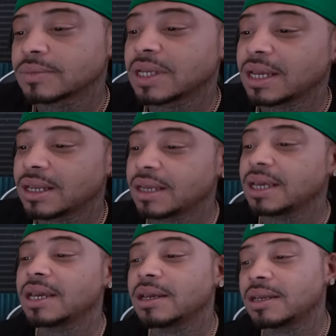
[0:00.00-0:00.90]
and,
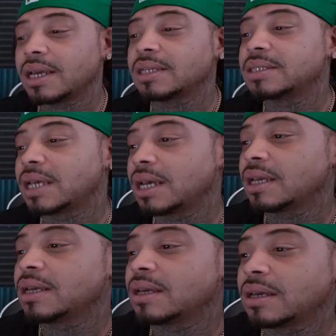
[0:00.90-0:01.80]
and, and, they
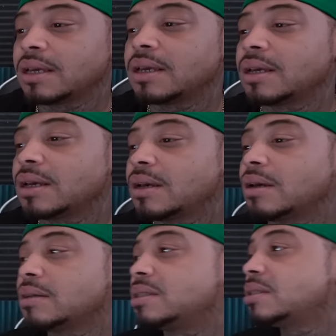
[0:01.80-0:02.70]
say
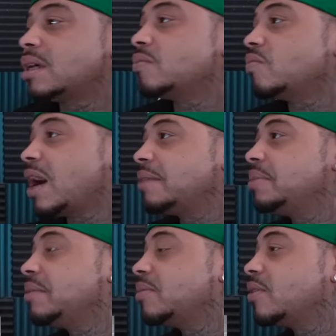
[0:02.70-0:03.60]
some white
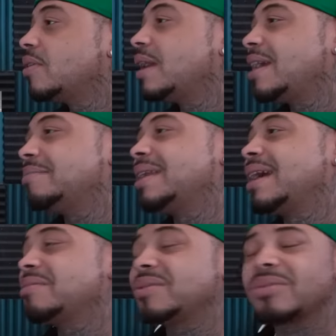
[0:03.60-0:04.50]
people don't like
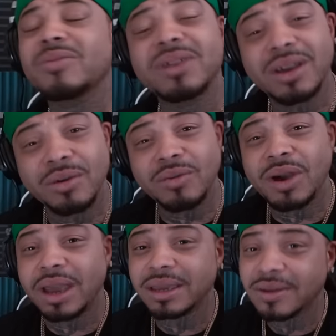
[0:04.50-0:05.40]
black people. Yeah,
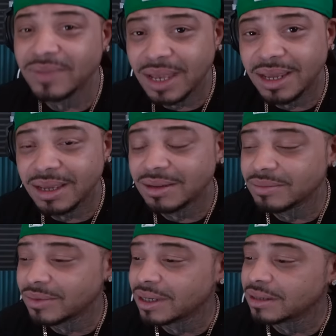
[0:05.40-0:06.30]
right. If that
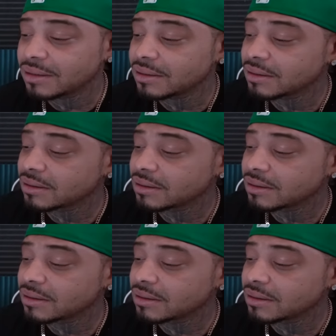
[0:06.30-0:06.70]
ain't but